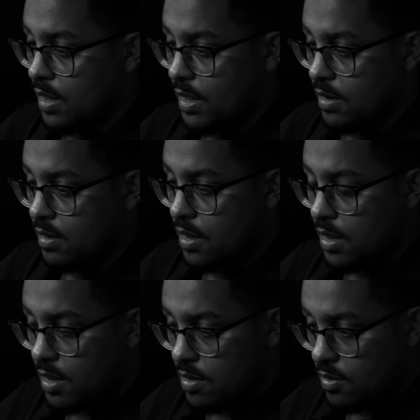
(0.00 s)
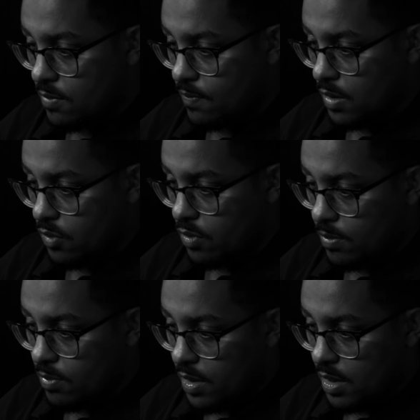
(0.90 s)
And here we
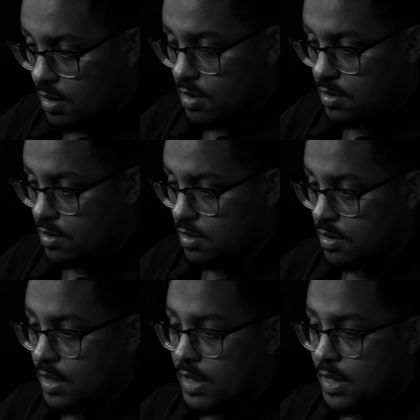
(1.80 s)
break this,